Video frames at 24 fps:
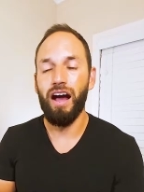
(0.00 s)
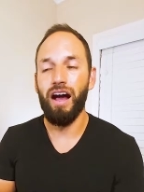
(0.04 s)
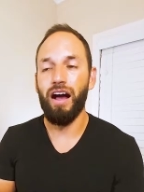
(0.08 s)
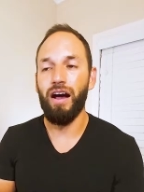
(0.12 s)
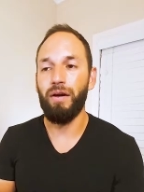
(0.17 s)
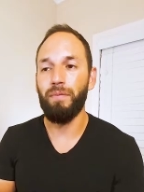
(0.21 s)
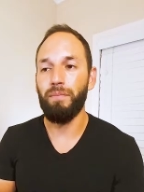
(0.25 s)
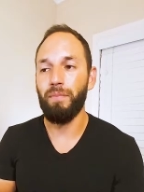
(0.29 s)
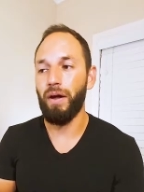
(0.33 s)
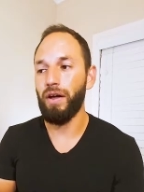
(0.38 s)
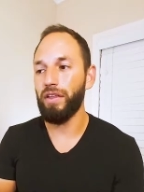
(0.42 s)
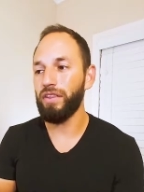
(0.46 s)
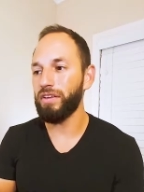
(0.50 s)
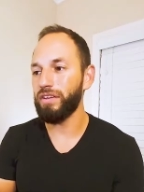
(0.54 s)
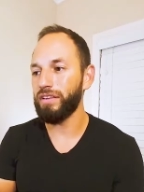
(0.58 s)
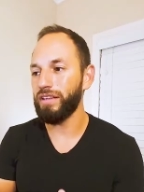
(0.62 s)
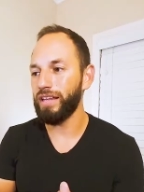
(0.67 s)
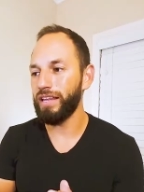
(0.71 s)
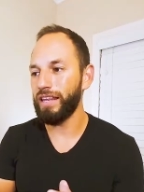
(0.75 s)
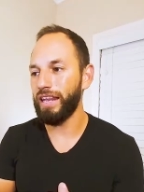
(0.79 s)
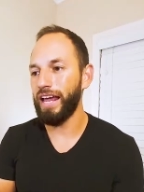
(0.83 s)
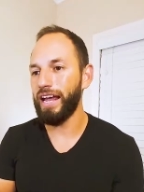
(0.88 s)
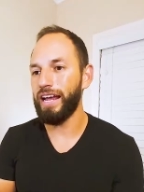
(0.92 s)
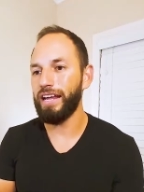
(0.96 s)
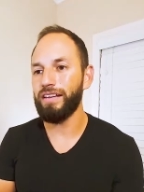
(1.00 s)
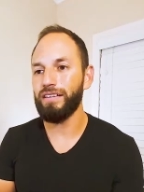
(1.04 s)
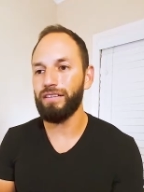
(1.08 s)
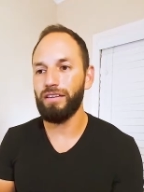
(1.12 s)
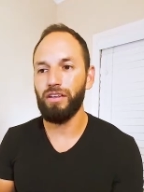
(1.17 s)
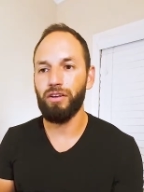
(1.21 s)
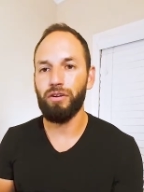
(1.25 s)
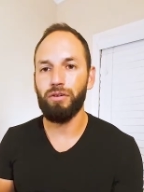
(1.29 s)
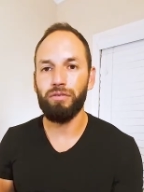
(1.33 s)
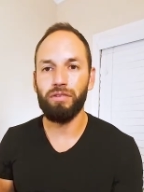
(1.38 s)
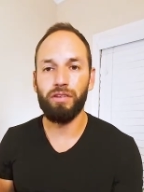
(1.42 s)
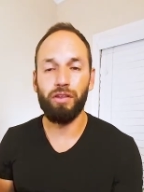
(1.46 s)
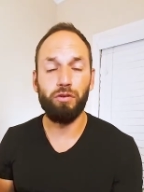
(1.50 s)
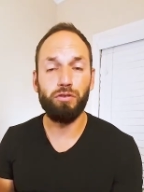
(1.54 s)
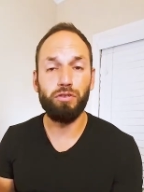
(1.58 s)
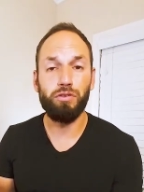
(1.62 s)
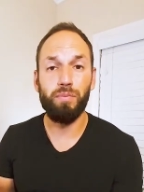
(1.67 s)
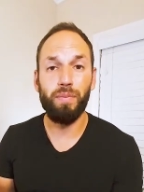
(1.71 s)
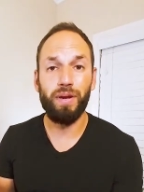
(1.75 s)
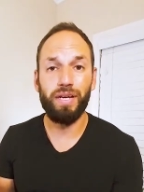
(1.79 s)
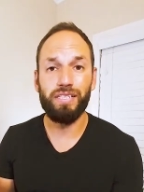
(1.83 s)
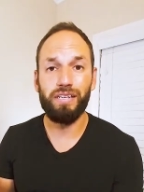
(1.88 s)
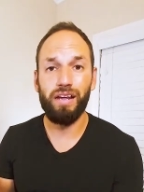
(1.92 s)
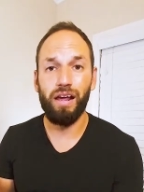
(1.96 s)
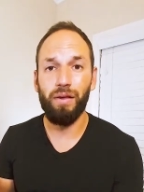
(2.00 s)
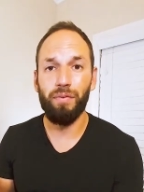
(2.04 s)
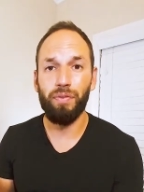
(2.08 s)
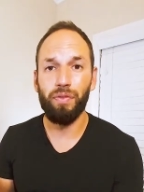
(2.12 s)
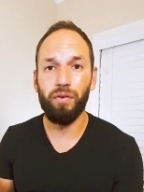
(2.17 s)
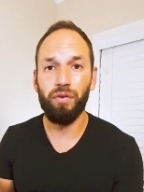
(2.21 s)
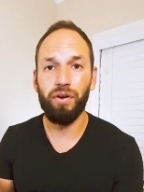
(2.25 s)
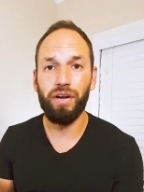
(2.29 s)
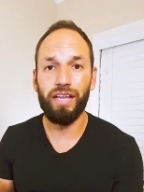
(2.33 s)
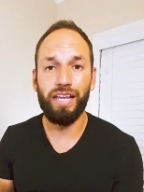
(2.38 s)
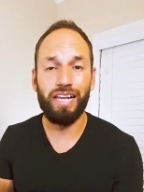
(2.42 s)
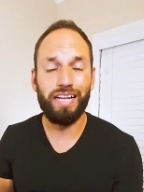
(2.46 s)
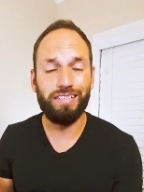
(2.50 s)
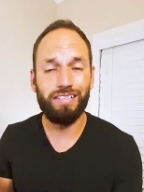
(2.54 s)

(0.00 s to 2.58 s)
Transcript: Other than that, though, those are my top three.